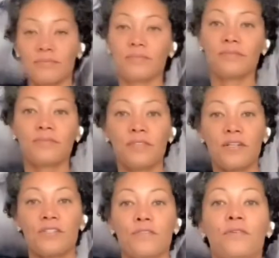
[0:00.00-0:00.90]
fingers are
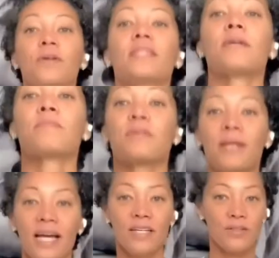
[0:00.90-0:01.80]
forward, thumbs are back.
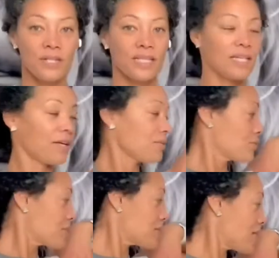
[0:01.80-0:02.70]
You're going to inhale, twist
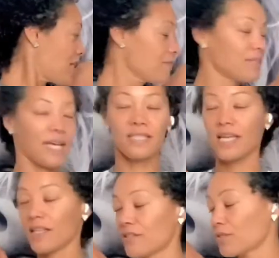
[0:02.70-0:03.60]
left, exhaling,
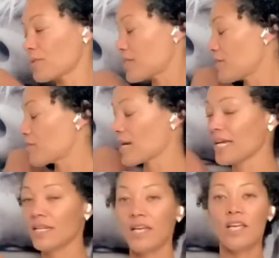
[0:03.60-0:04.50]
twisting right.
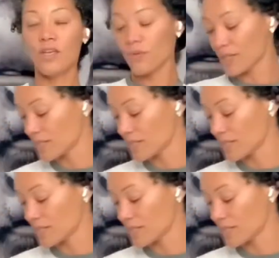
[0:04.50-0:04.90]
You want to still